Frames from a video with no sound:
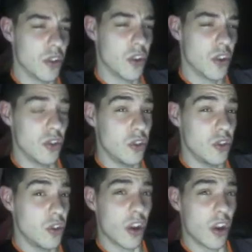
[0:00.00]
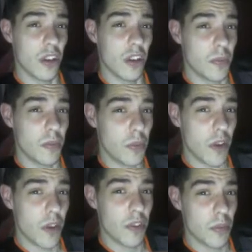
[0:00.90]
you go from
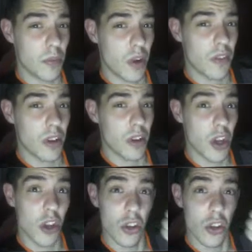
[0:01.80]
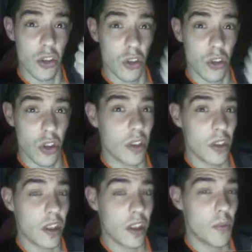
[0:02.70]
boyfriend to boyfriend.
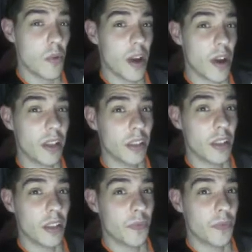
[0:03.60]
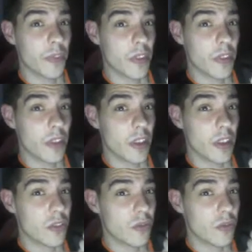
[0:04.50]
Number one, there's
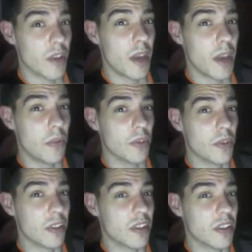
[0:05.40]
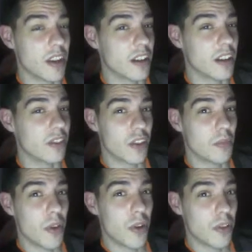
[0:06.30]
3 people that said at a certain
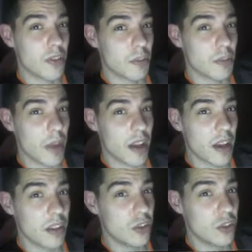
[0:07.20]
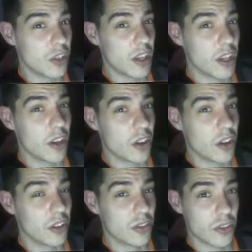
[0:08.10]
person's party that you cheated on a
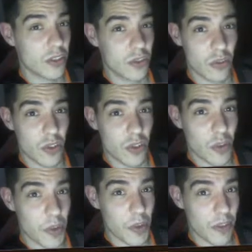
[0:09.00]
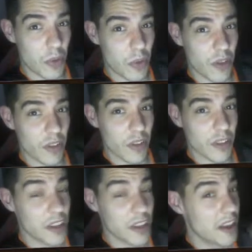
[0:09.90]
certain one of your boyfriends.
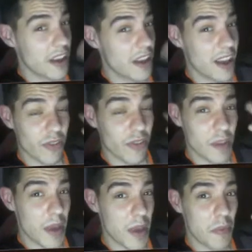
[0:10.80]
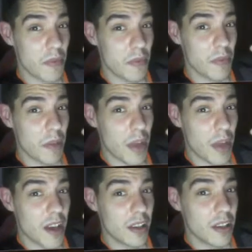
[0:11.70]
And 3 people from that
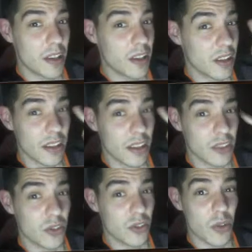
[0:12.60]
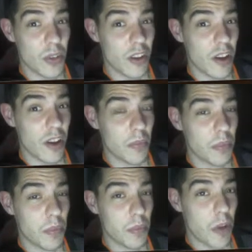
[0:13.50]
party saw it with their own
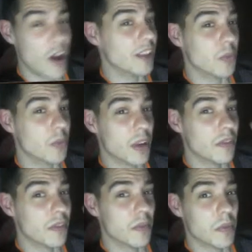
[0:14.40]
eyes, and one of them